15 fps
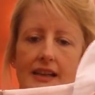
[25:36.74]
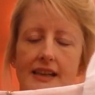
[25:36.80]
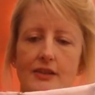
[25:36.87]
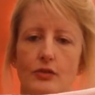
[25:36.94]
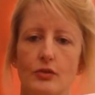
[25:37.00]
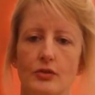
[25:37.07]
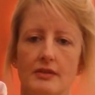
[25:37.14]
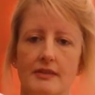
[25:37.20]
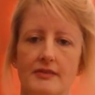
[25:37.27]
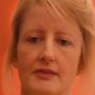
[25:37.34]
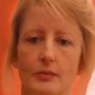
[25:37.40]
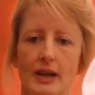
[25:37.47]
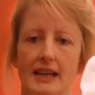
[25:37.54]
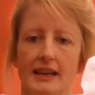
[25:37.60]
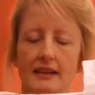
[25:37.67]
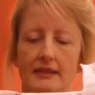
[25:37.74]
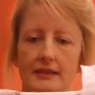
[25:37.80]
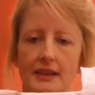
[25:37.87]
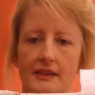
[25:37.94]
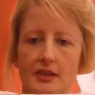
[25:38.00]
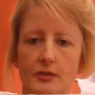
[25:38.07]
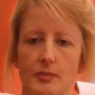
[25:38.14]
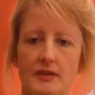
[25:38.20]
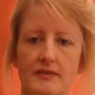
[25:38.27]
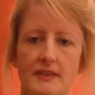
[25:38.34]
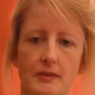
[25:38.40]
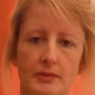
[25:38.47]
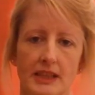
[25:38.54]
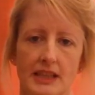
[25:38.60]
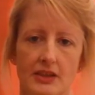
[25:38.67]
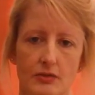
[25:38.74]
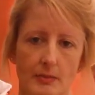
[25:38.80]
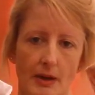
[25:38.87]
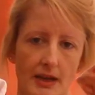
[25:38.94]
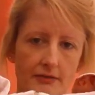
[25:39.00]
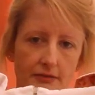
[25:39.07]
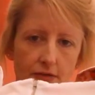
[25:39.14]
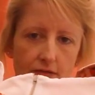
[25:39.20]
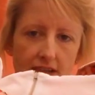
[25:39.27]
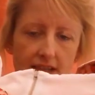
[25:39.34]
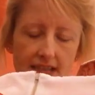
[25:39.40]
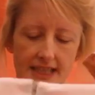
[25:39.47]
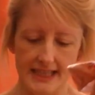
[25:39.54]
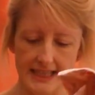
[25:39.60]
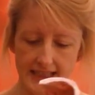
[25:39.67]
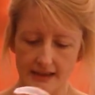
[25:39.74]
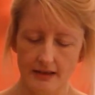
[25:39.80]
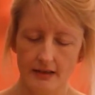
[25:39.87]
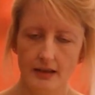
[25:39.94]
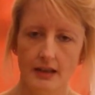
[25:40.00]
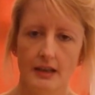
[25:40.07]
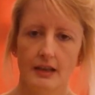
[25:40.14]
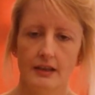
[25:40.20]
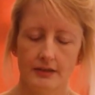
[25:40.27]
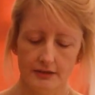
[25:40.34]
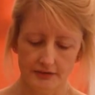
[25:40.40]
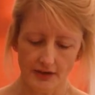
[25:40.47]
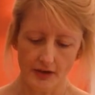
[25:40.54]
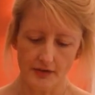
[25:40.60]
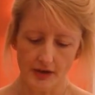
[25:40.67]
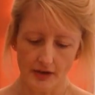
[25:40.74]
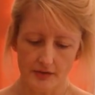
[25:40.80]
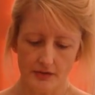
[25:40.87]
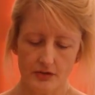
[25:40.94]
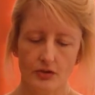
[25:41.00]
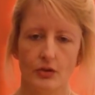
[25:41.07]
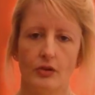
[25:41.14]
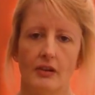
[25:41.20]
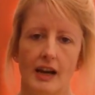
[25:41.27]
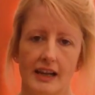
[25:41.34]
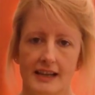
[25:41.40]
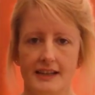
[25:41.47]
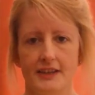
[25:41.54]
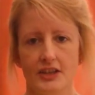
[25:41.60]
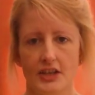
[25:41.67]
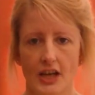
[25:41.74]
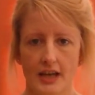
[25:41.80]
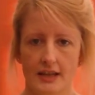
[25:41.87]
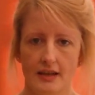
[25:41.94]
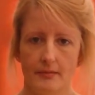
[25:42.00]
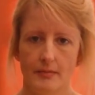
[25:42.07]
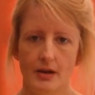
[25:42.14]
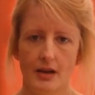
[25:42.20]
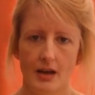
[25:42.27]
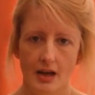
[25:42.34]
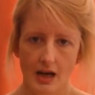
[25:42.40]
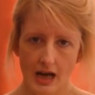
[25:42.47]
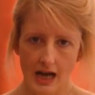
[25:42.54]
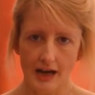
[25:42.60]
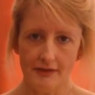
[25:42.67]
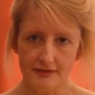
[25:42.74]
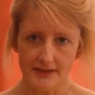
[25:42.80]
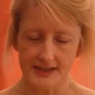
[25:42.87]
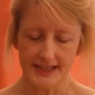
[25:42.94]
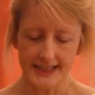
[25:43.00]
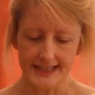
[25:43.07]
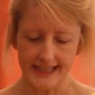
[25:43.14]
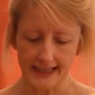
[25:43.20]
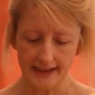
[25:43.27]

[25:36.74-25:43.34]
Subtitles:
in order of the way I'm going to be filming this, you may have already seen the photos, or I'll insert them after this